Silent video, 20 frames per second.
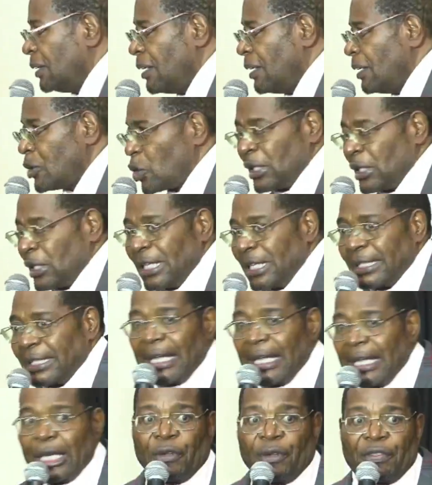So that at the
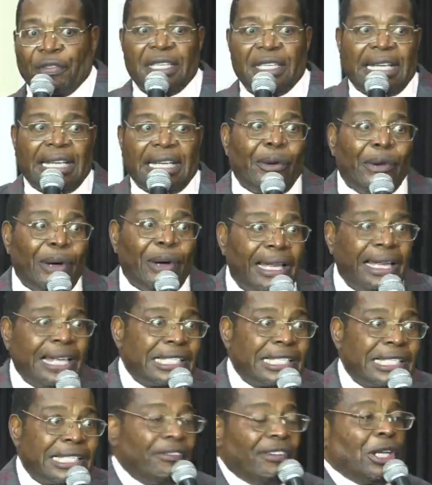end of the day, well, let's
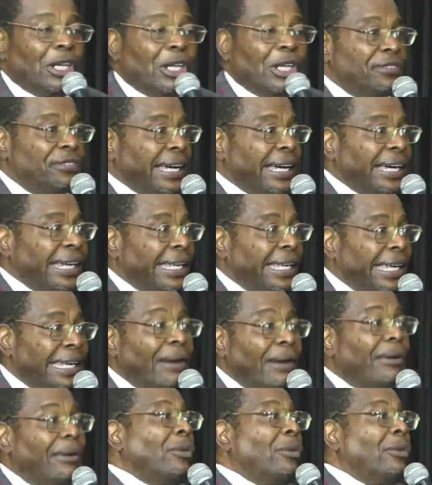give an offering and
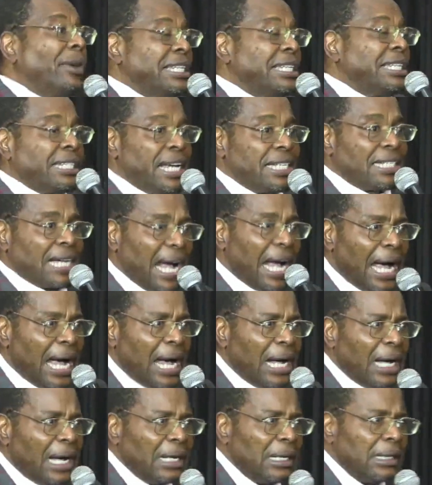now we're in church.
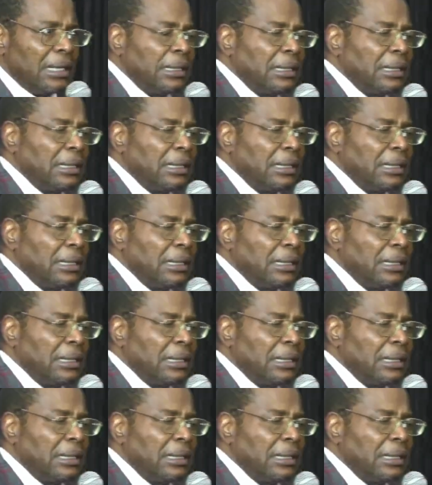Ah, uh